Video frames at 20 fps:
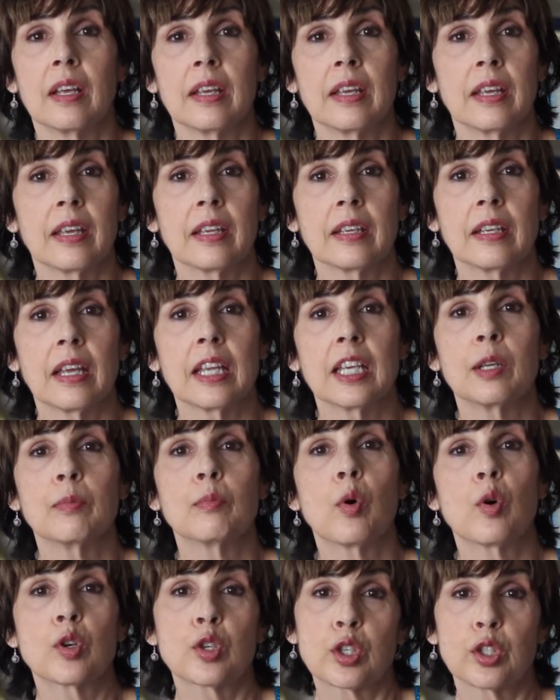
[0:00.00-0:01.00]
in an
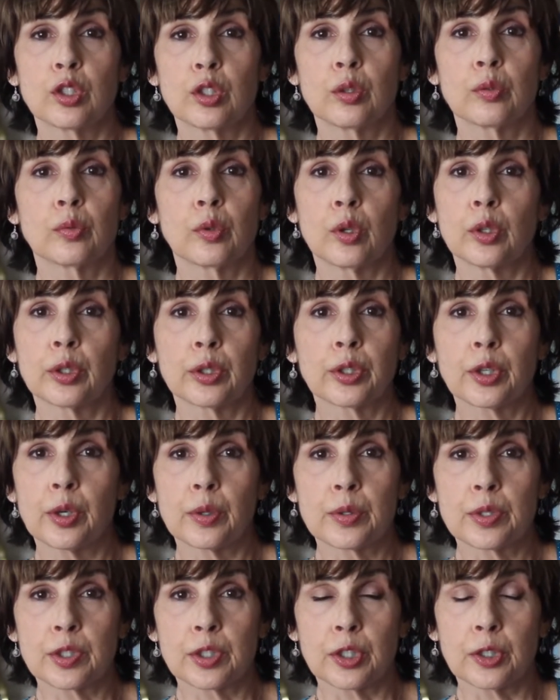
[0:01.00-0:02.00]
emotional roller
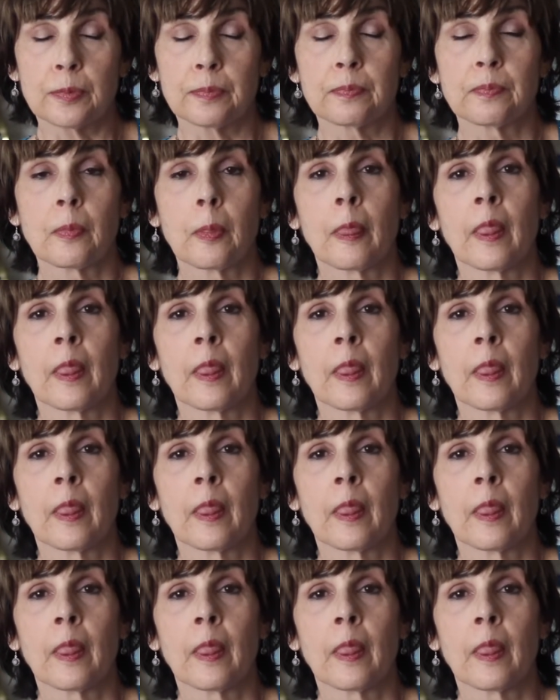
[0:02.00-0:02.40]
coaster.